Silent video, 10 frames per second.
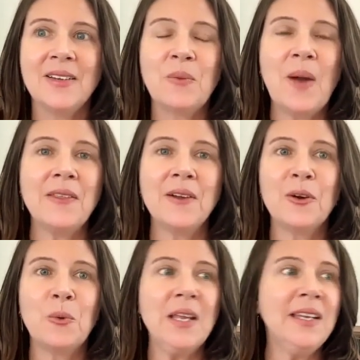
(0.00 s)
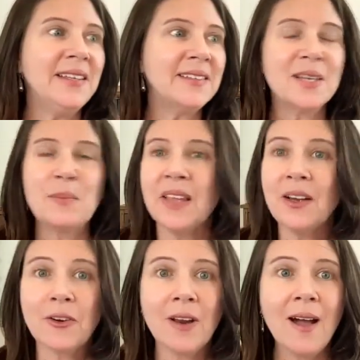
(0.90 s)
whether we need
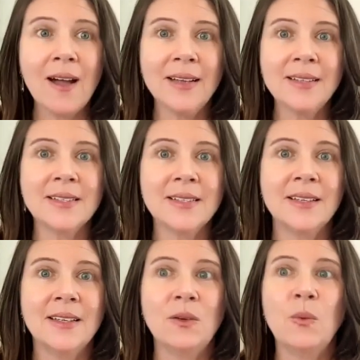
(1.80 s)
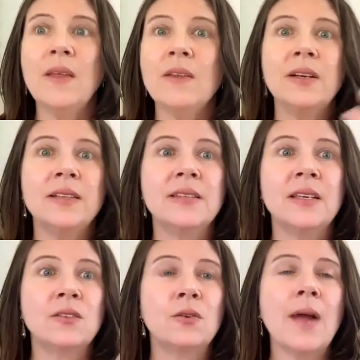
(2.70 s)
something or not, whether it's
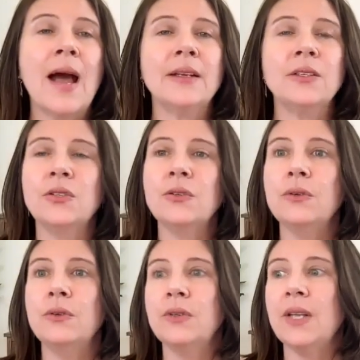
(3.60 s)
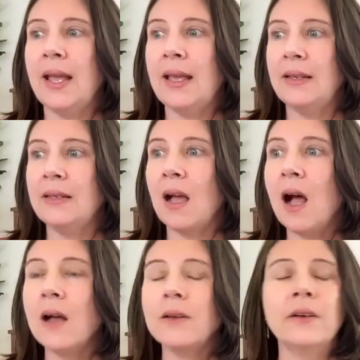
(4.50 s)
gratitude and
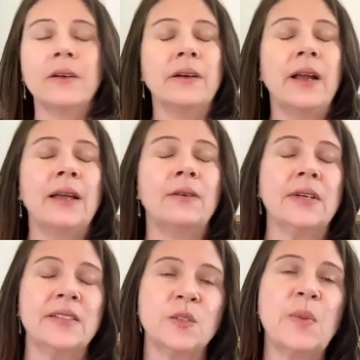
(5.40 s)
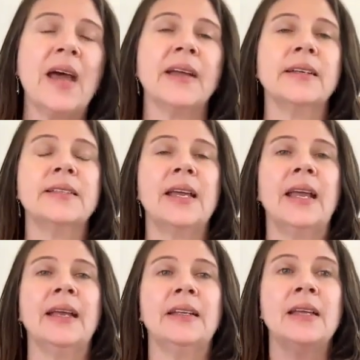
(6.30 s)
honor and respect
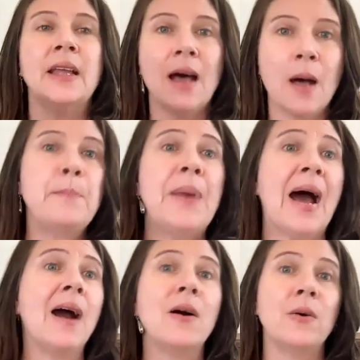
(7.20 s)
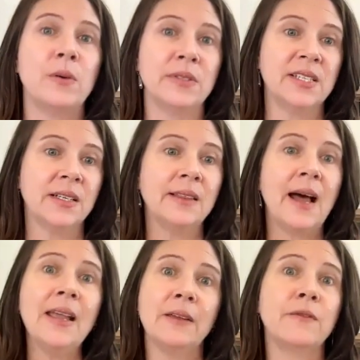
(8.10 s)
and a bow to
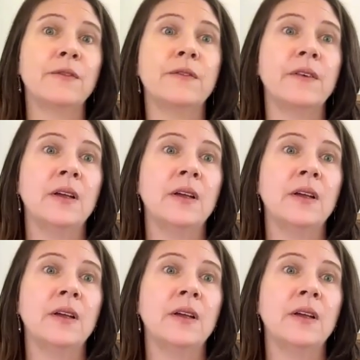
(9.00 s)
life,